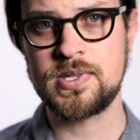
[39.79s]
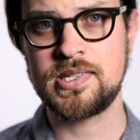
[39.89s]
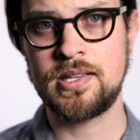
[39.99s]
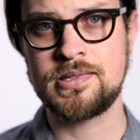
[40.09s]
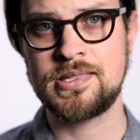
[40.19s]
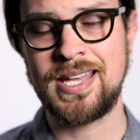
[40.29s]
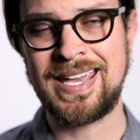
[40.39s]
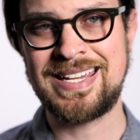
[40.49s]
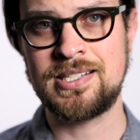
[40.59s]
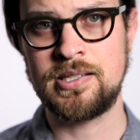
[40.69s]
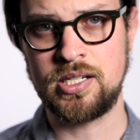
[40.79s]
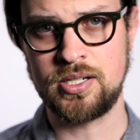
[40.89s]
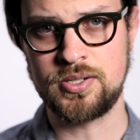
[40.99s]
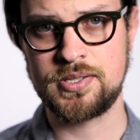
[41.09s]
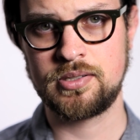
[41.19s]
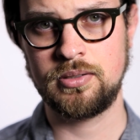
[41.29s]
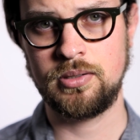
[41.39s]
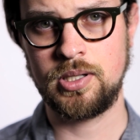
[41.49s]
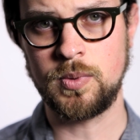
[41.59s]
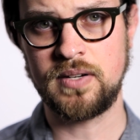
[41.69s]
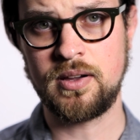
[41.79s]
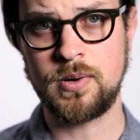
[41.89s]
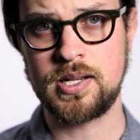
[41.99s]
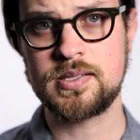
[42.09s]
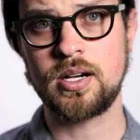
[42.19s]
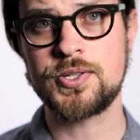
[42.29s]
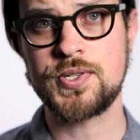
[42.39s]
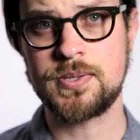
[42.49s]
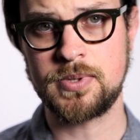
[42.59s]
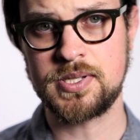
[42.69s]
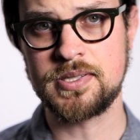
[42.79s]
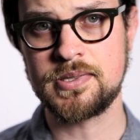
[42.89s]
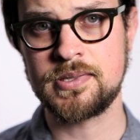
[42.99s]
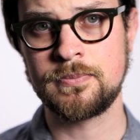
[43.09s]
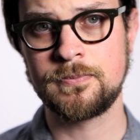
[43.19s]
was sentenced to 8 years in one of Iran's harshest prisons.